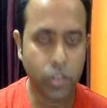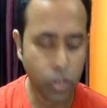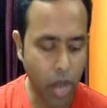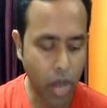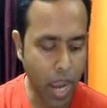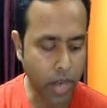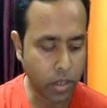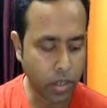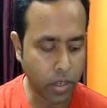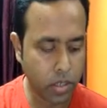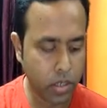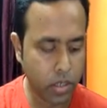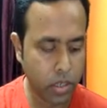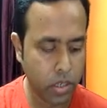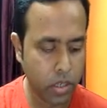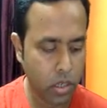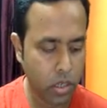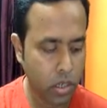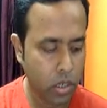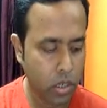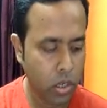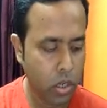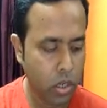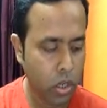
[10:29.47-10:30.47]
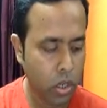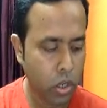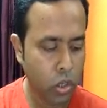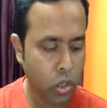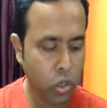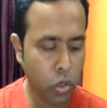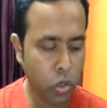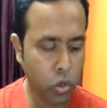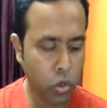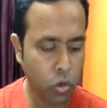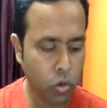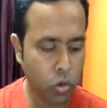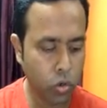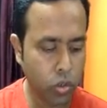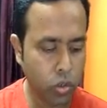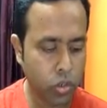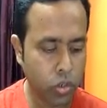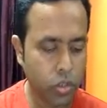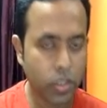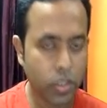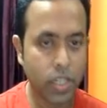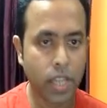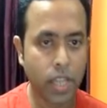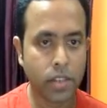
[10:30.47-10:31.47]
struct
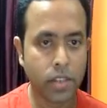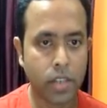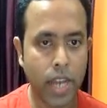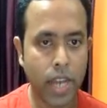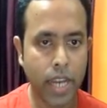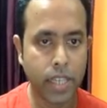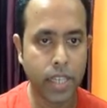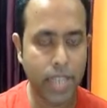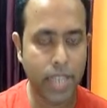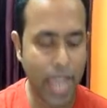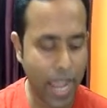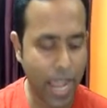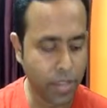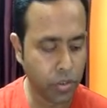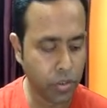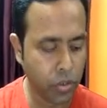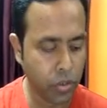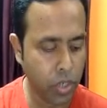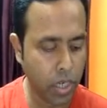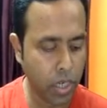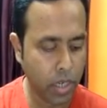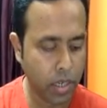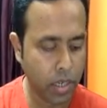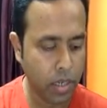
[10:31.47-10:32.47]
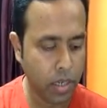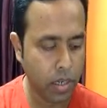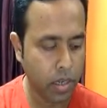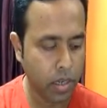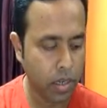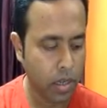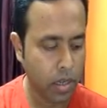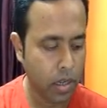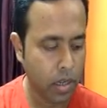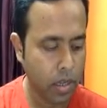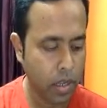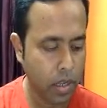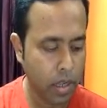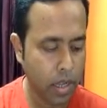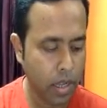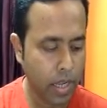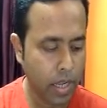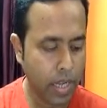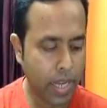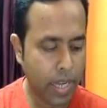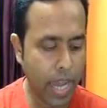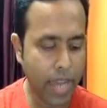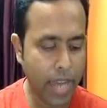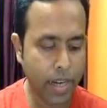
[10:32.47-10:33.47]
node, just write asterisk
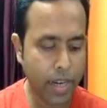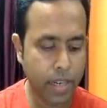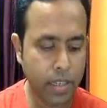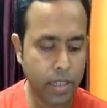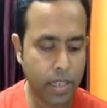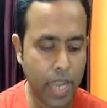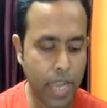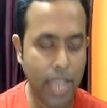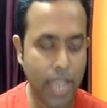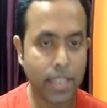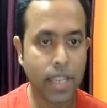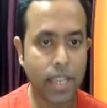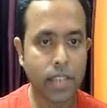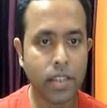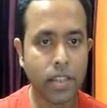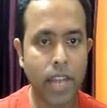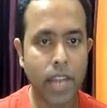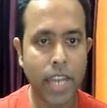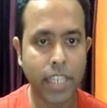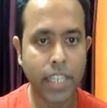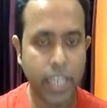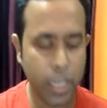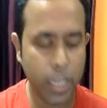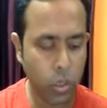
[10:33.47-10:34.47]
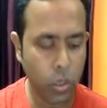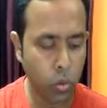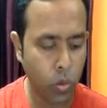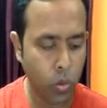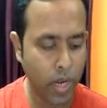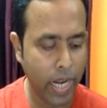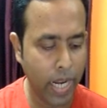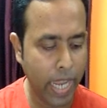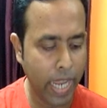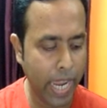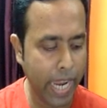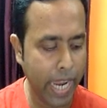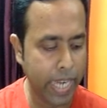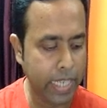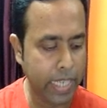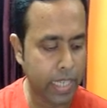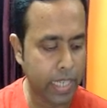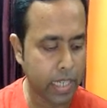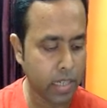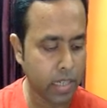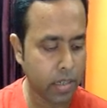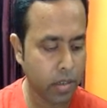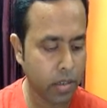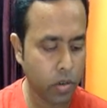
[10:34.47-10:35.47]
current, and just write equal
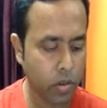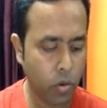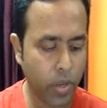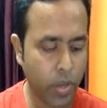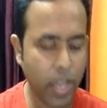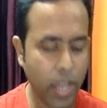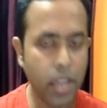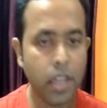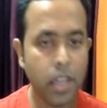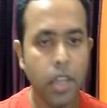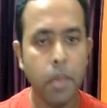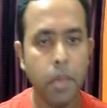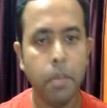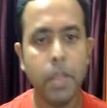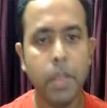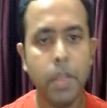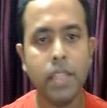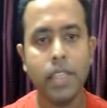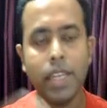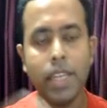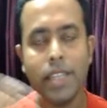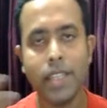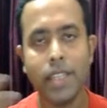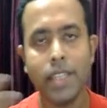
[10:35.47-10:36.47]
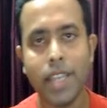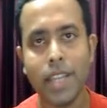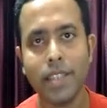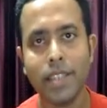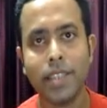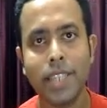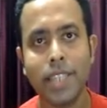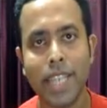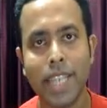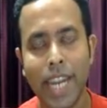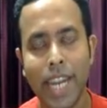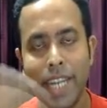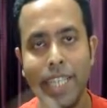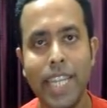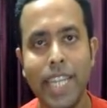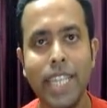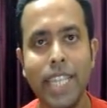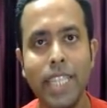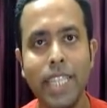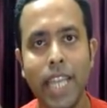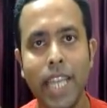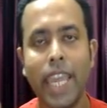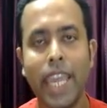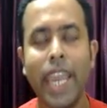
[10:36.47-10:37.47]
head. Okay, means it just
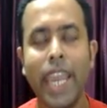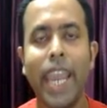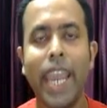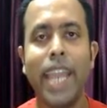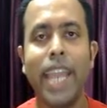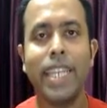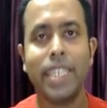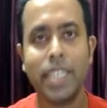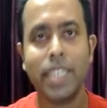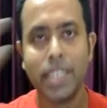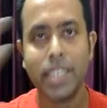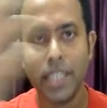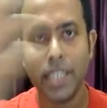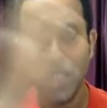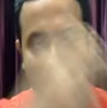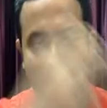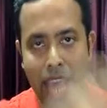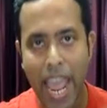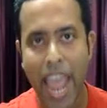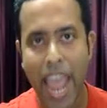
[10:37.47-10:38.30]
contain the head